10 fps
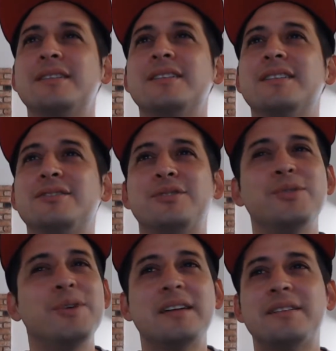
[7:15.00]
So
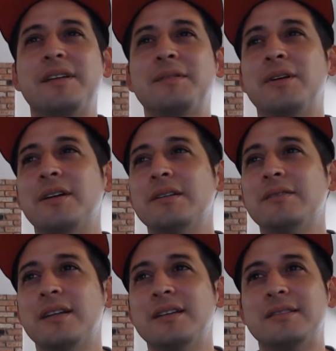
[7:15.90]
two guys I've never heard of,
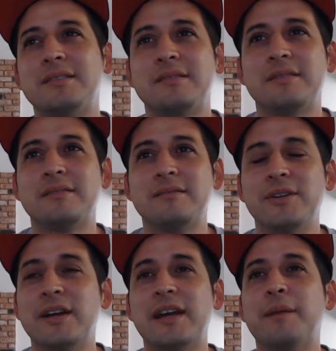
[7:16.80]
unless,
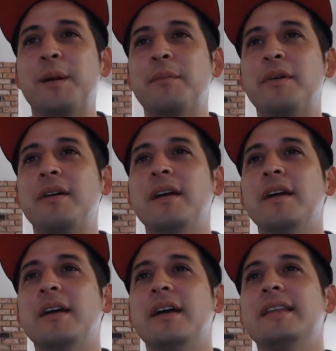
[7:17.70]
I can't remember.
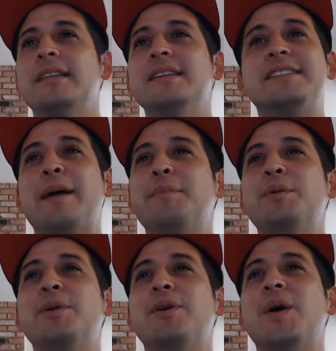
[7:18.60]
This can't be
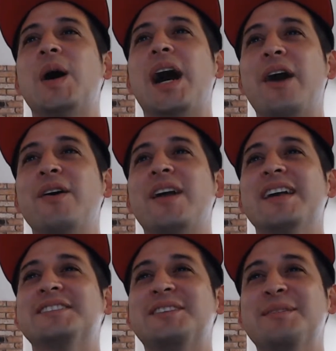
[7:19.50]
real. How
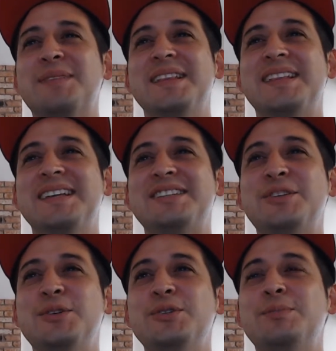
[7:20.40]
can something this
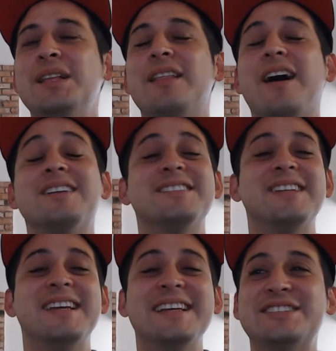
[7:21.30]
huge be lost
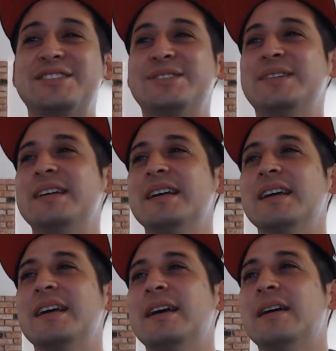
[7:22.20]
in history?
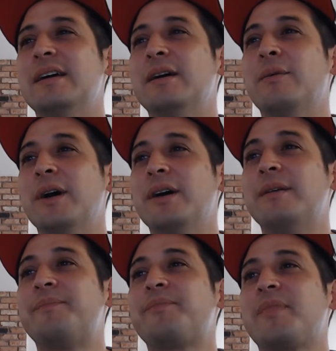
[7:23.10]

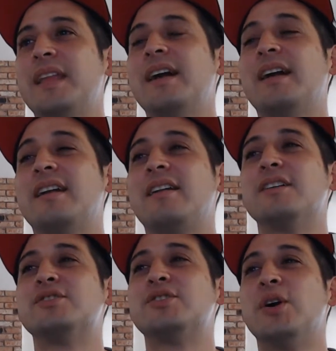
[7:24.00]
Well, they got
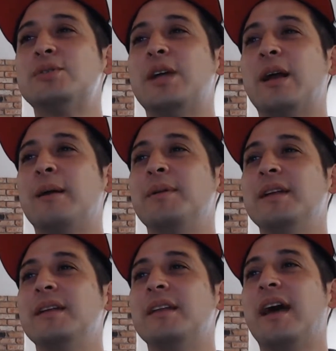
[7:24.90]
along so
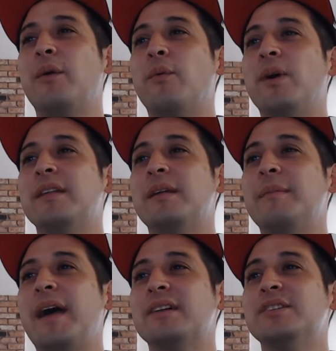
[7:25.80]
terribly, not one of
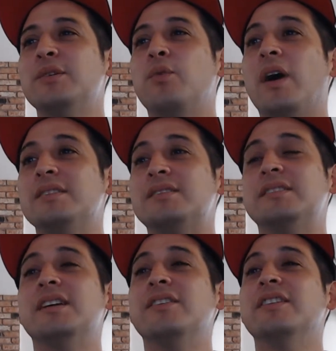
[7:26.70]
them actually wants to
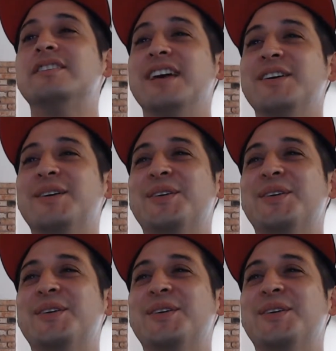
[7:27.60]
tell the tale.